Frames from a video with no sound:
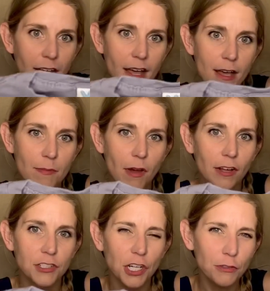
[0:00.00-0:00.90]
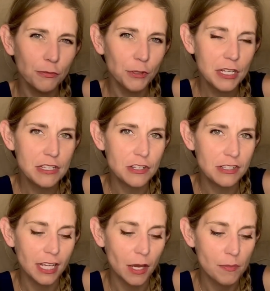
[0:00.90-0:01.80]
Um, junk food is
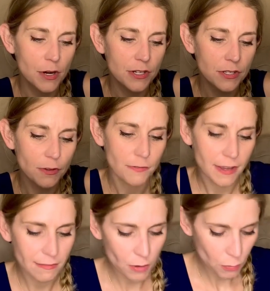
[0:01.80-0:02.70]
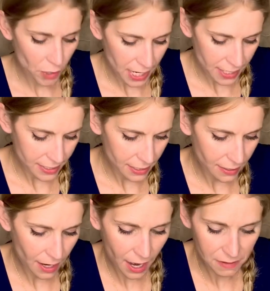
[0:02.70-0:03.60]
just like a personal favorite brand.
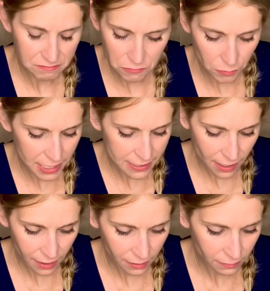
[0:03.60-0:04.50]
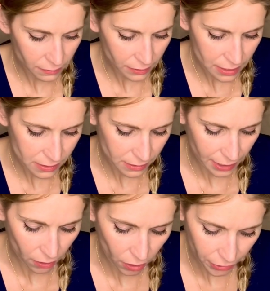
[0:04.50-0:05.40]
Resell is
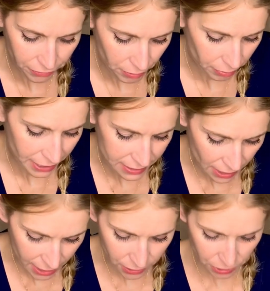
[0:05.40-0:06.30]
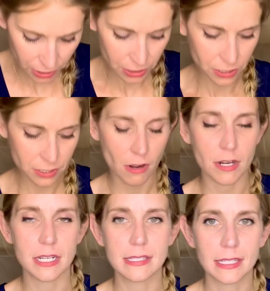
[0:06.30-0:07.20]
like all over the place. I usually just
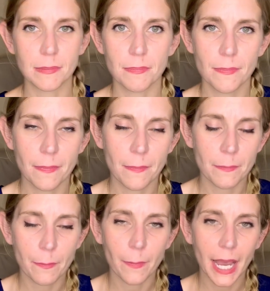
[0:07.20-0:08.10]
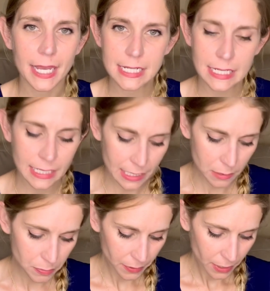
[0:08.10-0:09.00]
honestly buy it to
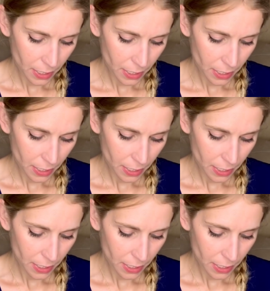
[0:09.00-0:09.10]
keep,